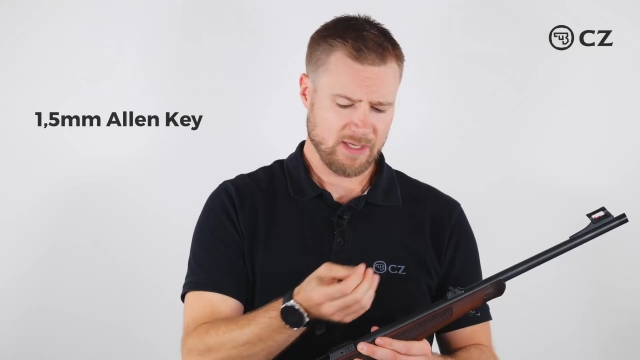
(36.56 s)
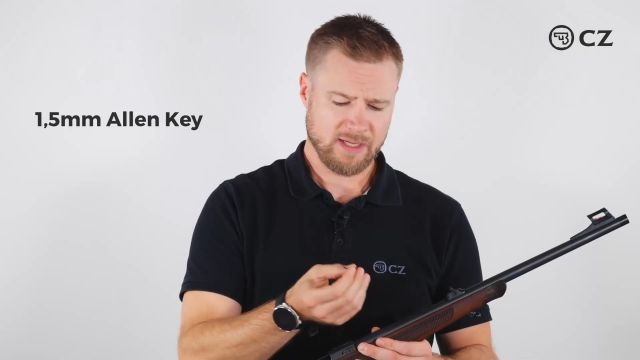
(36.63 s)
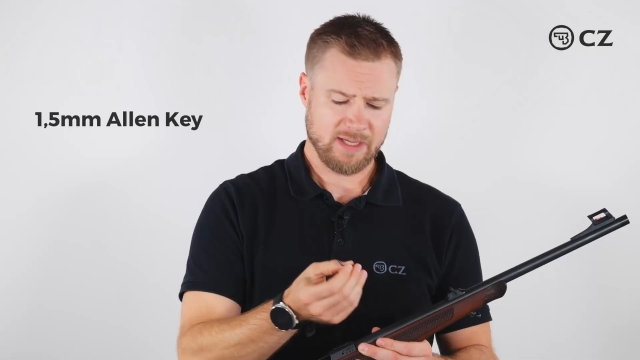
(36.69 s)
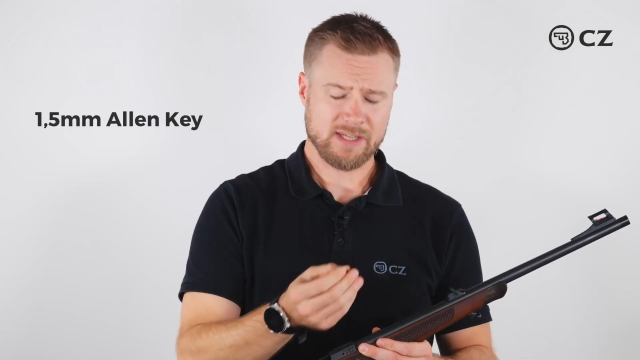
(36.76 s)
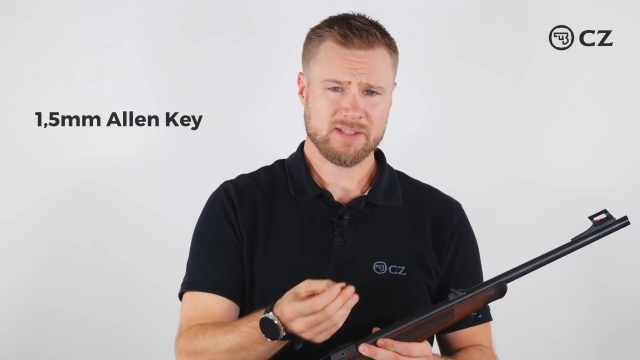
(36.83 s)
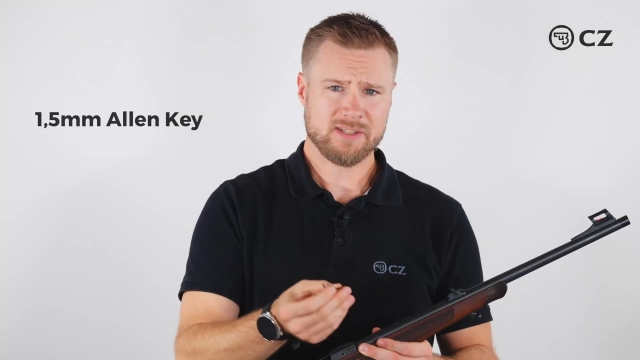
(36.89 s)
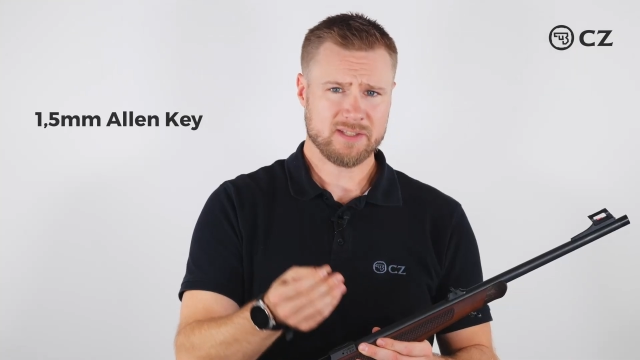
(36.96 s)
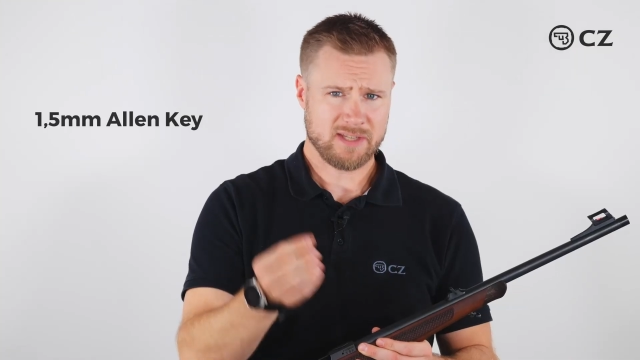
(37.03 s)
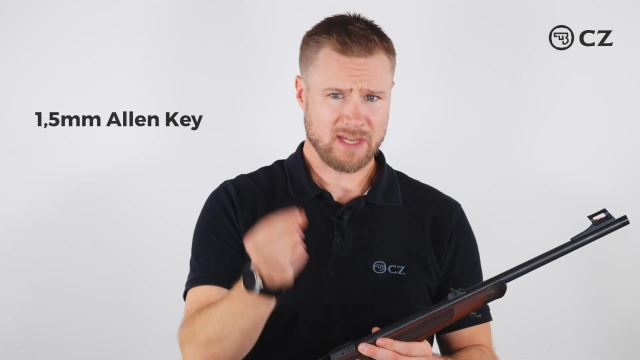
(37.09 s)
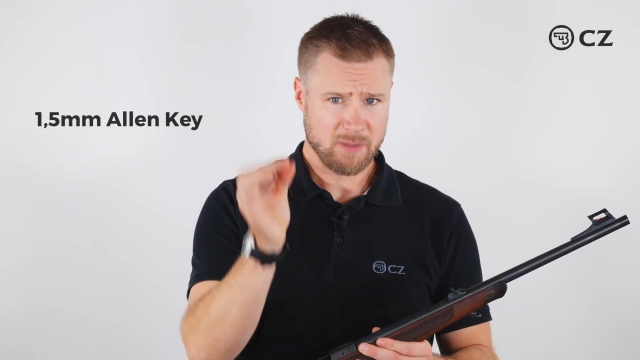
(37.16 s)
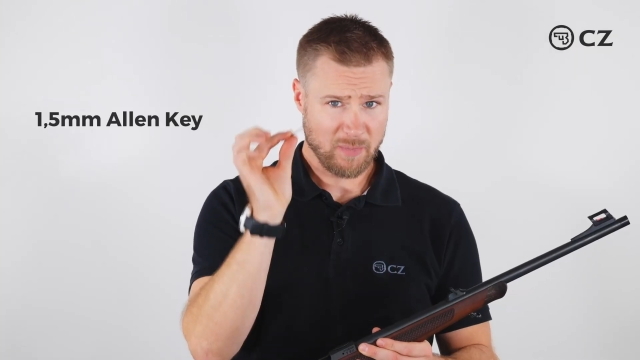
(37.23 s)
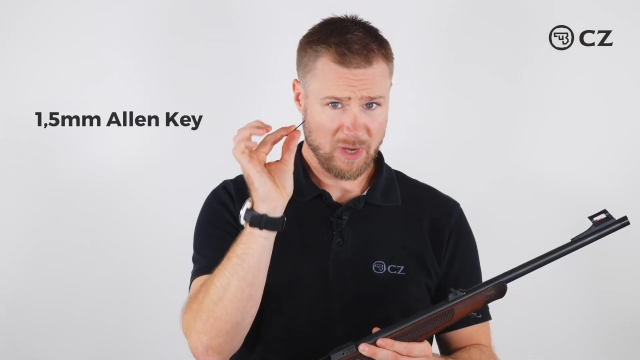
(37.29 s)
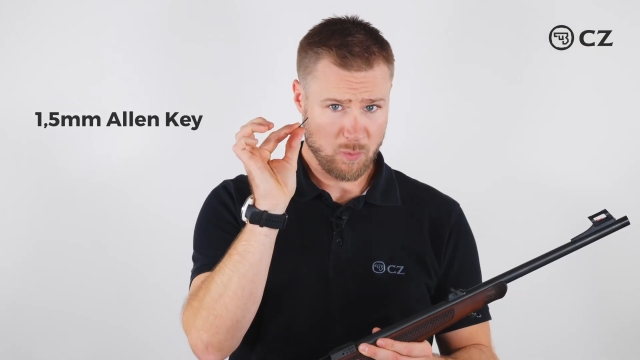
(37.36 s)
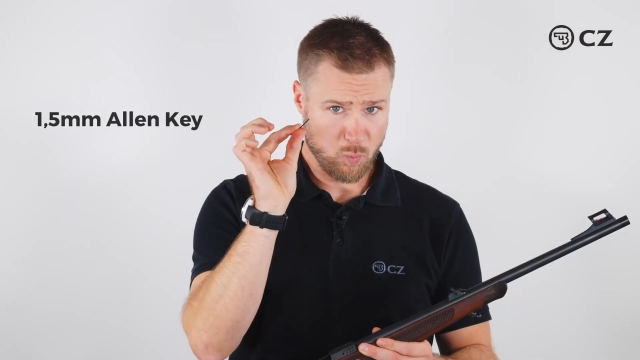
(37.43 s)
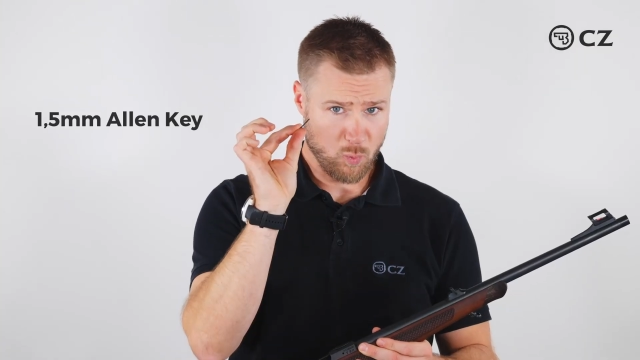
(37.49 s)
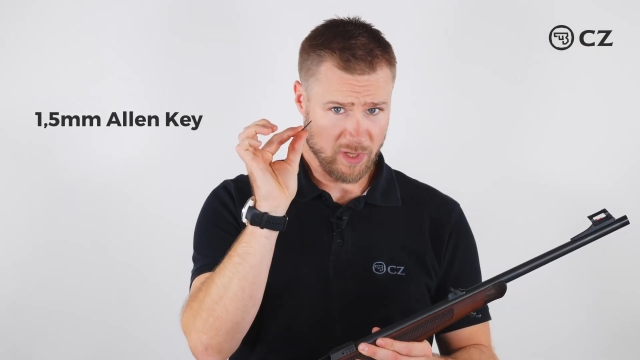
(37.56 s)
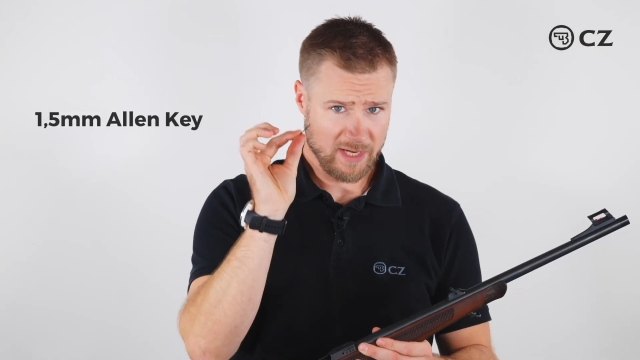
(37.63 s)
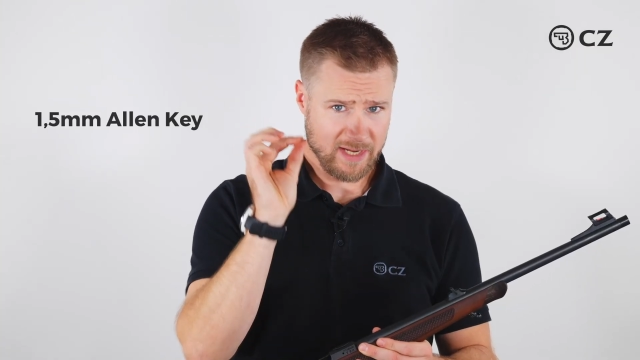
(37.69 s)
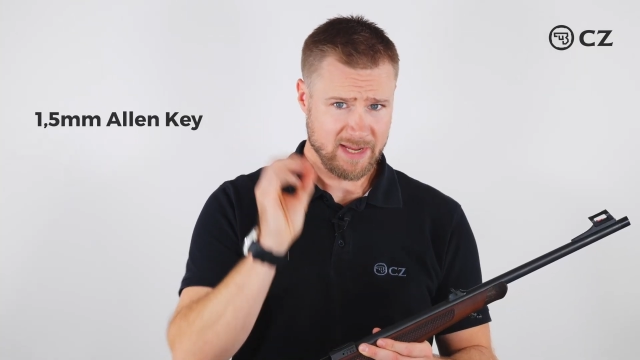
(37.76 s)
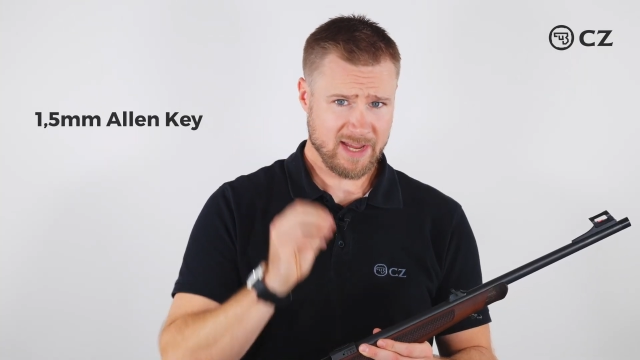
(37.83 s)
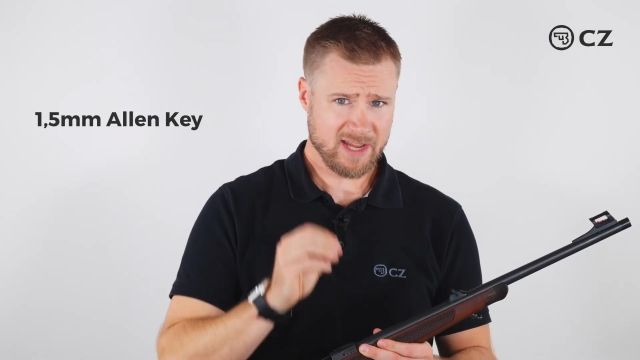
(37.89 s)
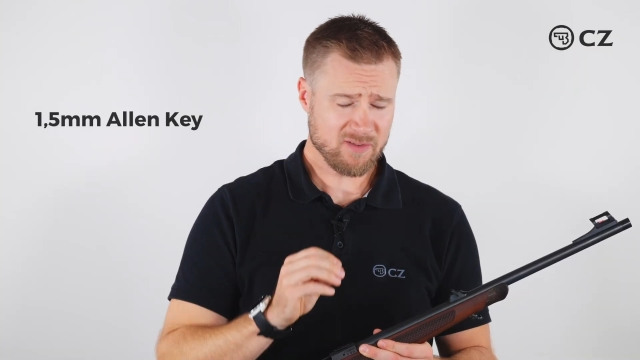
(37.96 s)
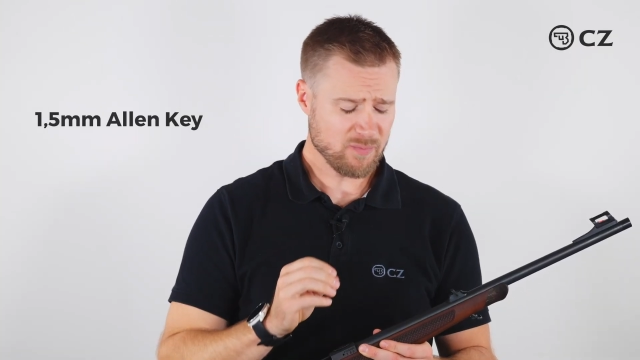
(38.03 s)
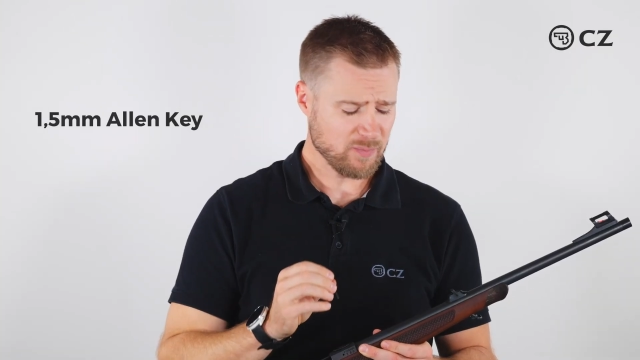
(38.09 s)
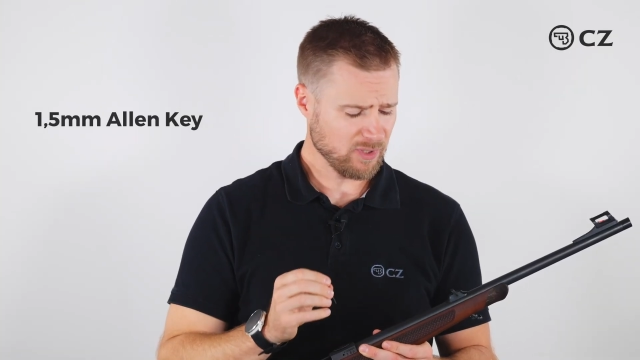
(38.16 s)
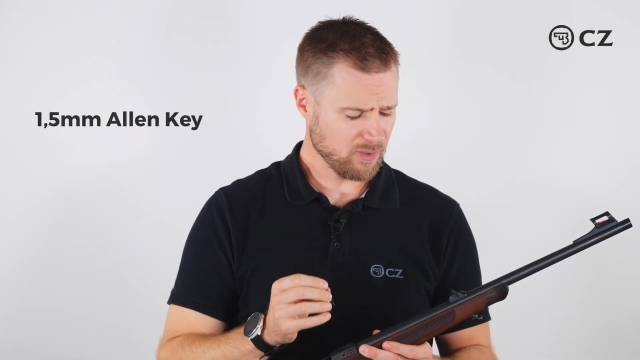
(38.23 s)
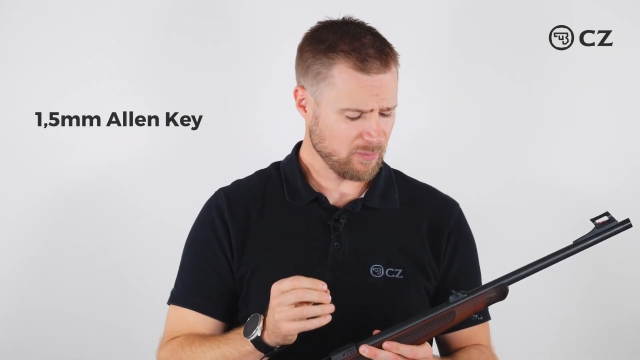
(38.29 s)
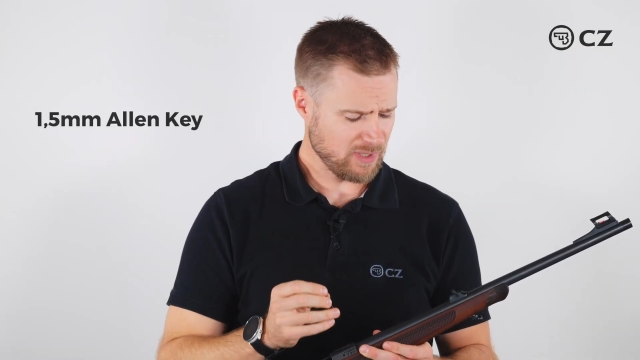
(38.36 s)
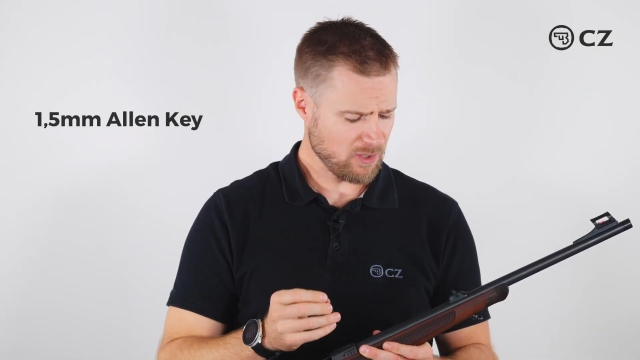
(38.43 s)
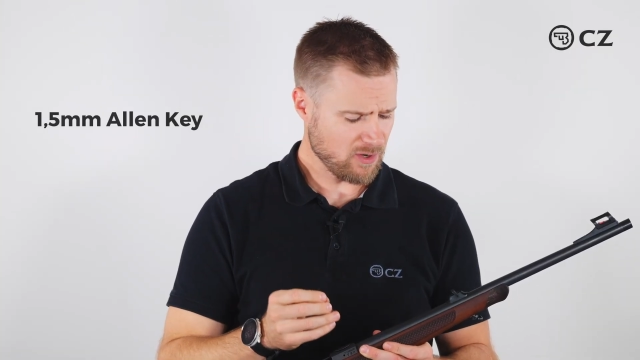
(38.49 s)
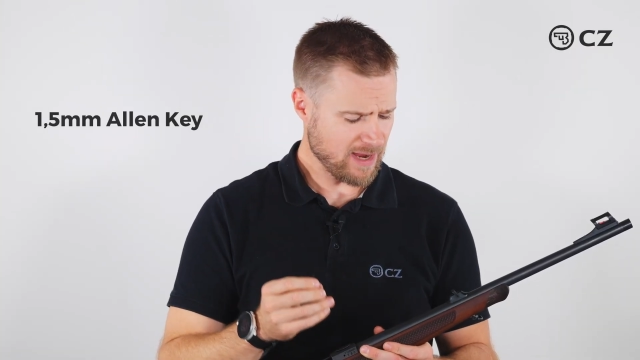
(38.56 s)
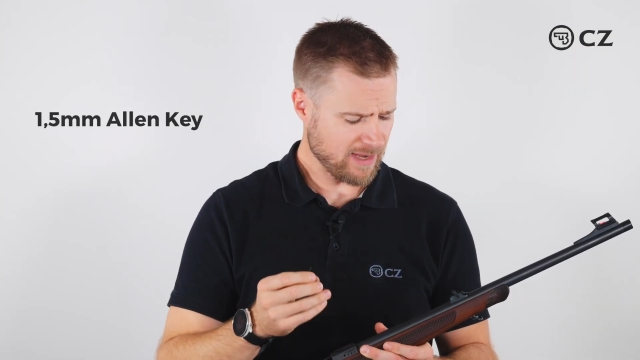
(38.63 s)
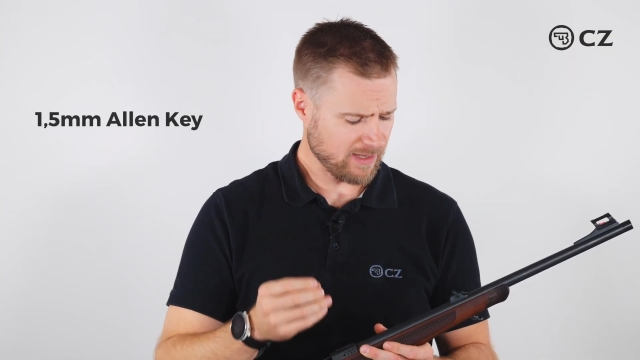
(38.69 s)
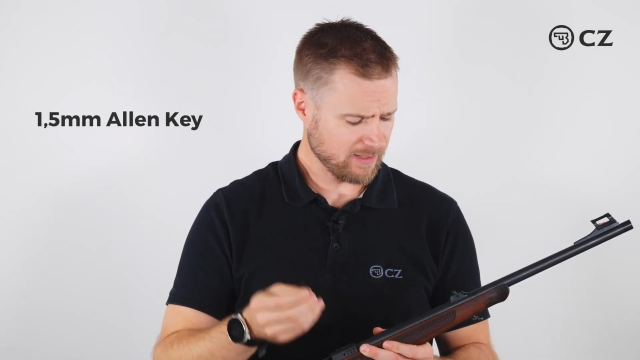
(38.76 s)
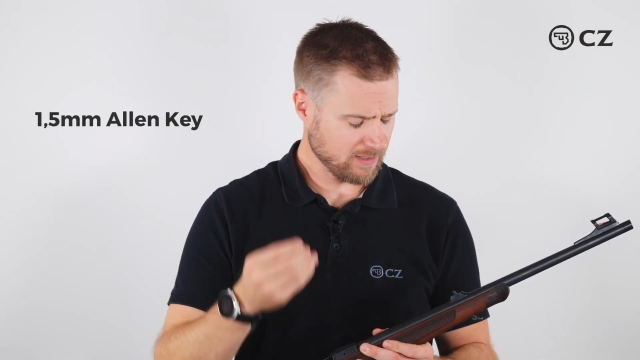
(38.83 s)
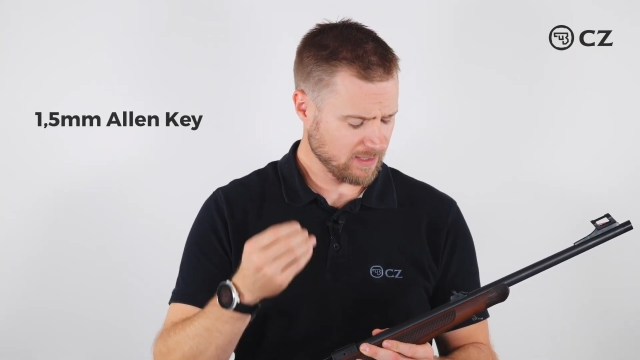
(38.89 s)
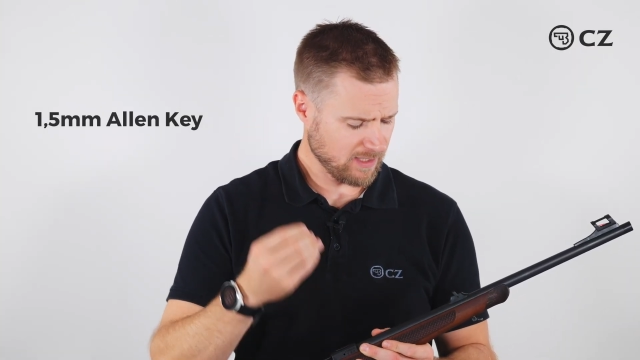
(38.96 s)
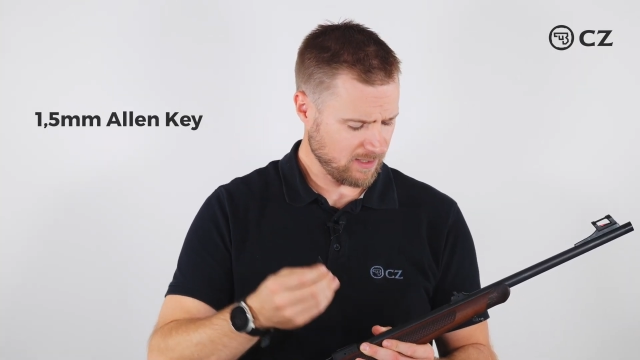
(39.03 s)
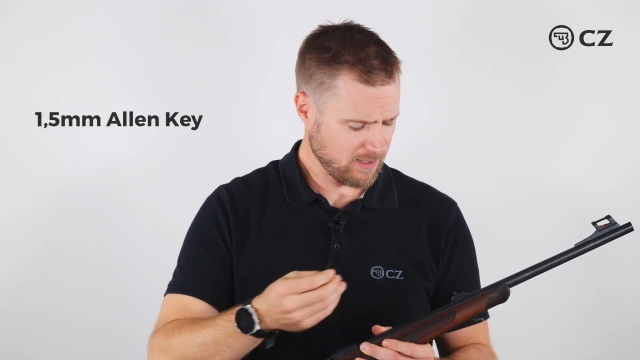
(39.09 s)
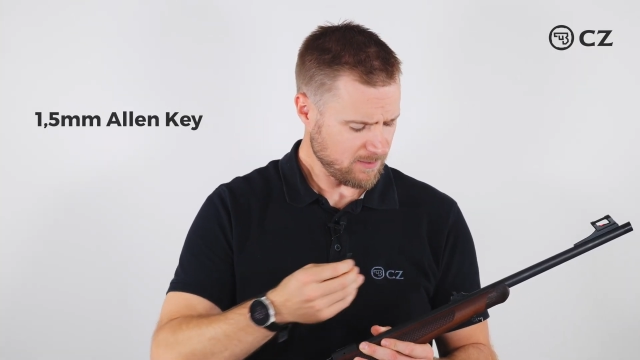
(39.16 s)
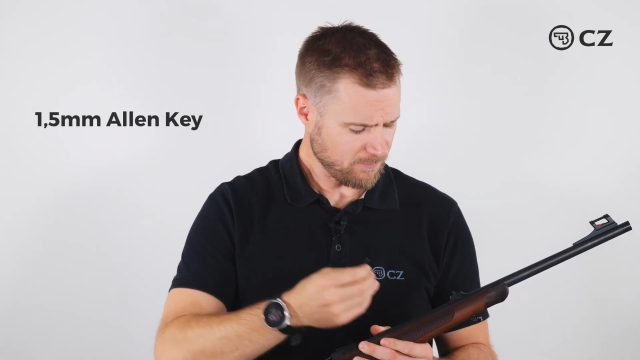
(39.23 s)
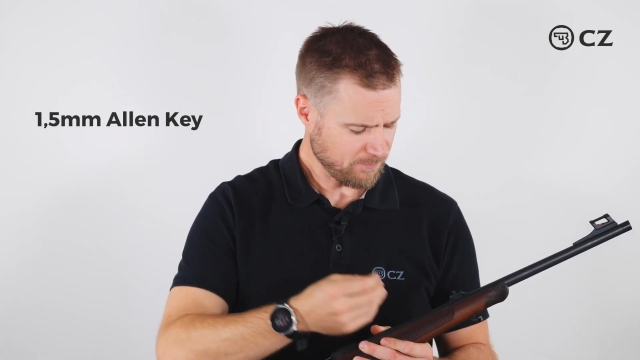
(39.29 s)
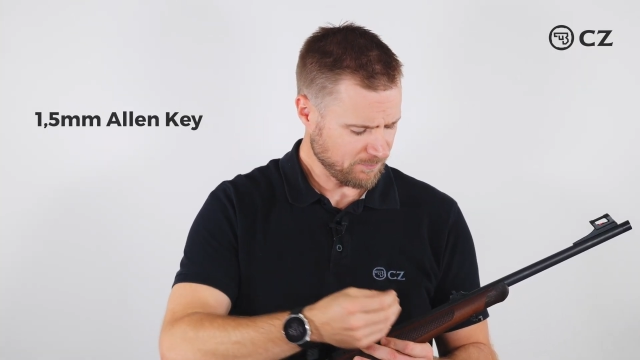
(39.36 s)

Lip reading: is to take my 1.5 millimeter Allen key,